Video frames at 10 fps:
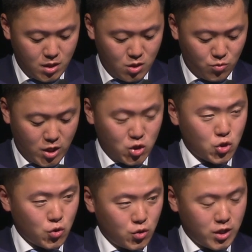we are
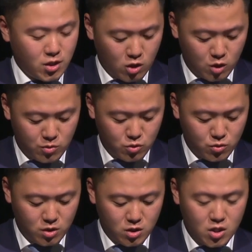truly global,
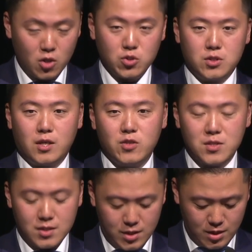cultural diverse
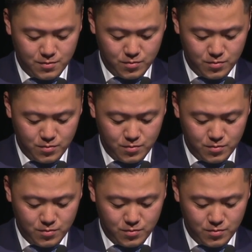city.